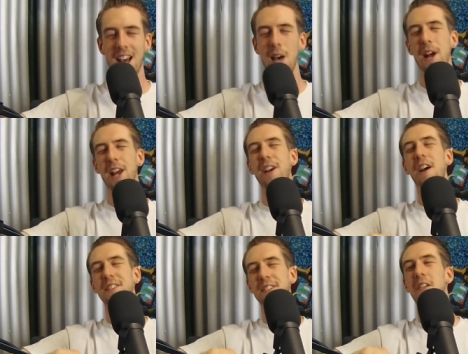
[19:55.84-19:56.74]
I want a
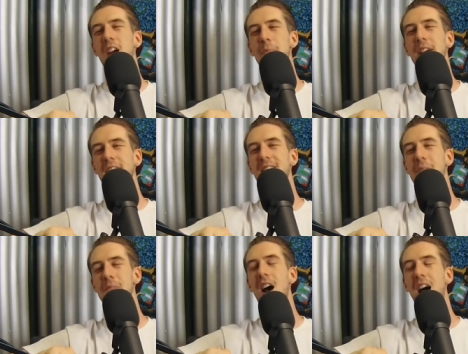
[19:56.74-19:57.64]
Coke zero because
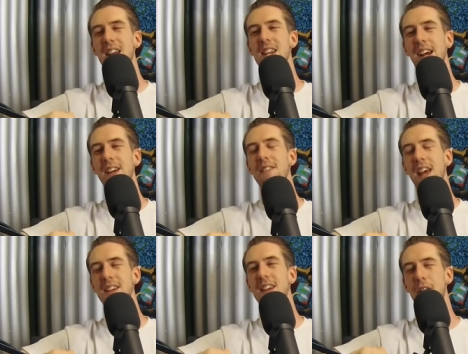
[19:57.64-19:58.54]
I'm nine and, and,
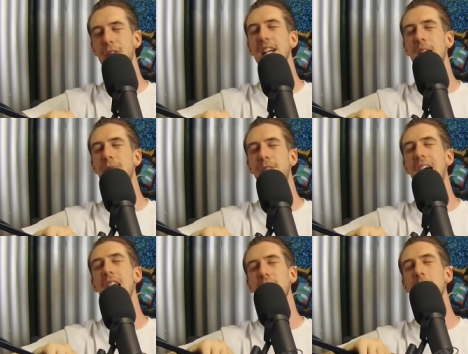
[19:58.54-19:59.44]
and I think I'm
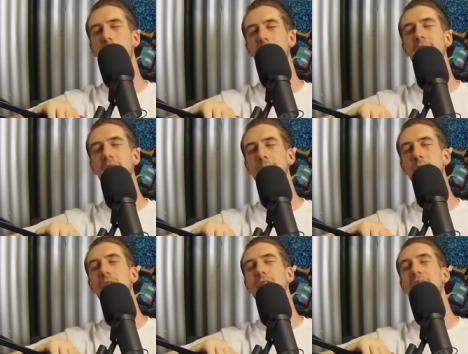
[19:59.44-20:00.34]
fat. I've got body
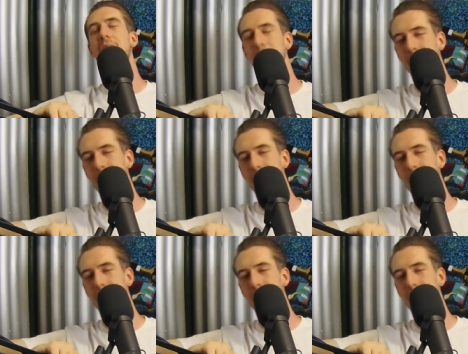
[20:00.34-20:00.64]
dysmorphia.